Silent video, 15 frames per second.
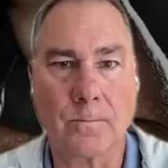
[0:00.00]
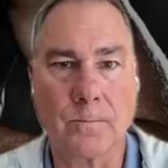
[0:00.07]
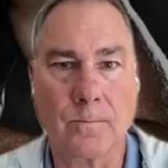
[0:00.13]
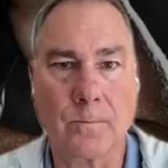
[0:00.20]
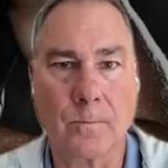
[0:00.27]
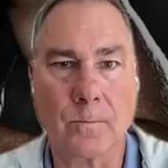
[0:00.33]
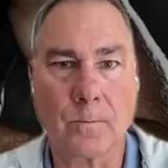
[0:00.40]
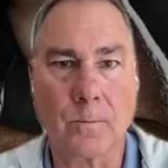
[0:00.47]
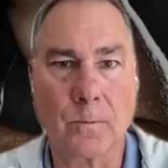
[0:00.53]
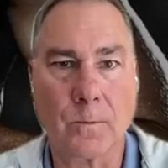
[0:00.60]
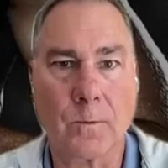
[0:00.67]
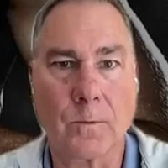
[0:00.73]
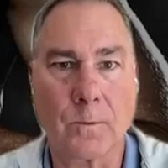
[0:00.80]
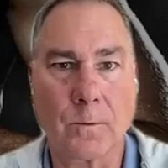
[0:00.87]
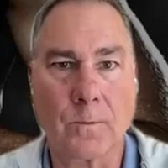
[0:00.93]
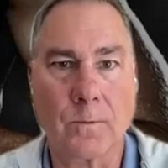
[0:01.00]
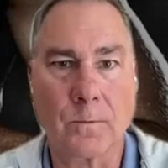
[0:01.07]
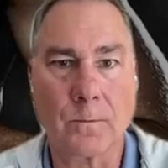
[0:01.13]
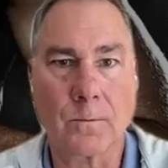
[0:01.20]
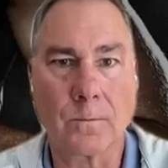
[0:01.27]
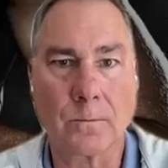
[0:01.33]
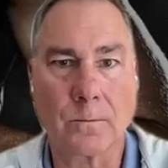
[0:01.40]

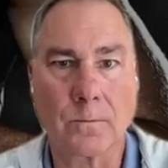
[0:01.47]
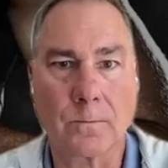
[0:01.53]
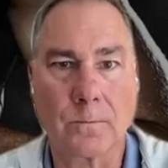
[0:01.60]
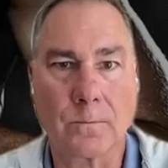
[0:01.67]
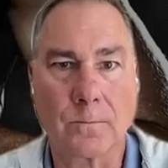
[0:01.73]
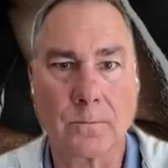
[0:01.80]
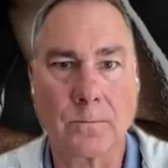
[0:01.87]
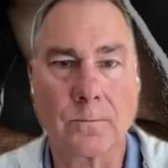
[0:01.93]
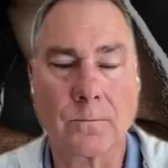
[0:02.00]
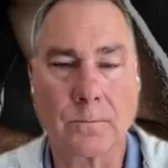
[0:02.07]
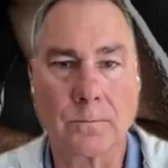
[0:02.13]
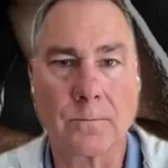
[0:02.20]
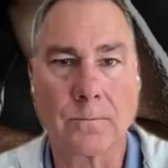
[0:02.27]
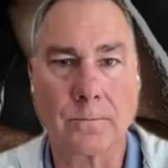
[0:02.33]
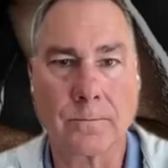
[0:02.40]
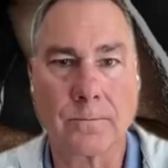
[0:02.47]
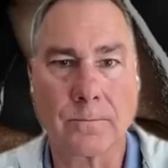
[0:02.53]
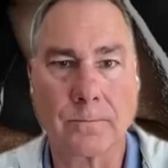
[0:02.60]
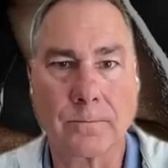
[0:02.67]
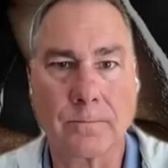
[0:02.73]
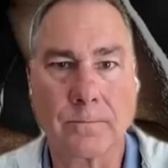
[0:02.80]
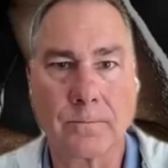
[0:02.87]

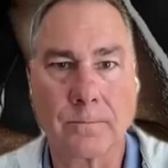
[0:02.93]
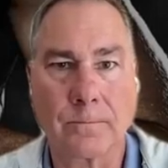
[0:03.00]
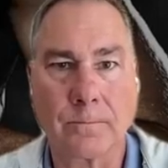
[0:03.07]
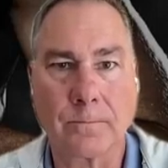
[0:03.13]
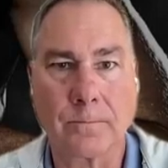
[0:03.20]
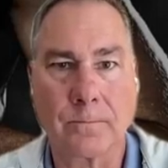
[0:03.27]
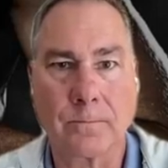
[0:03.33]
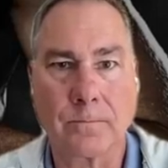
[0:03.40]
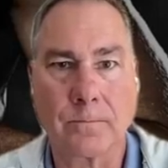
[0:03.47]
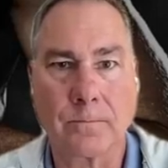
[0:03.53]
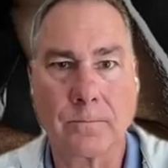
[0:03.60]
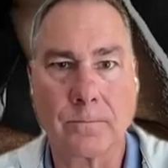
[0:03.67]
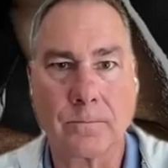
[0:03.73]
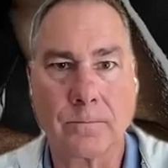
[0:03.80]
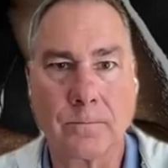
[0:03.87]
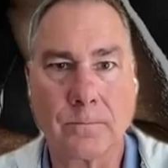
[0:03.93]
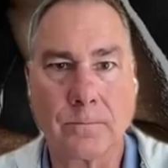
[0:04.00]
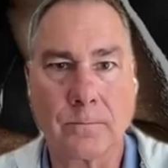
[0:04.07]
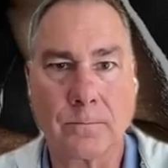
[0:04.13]
This person isn't speaking.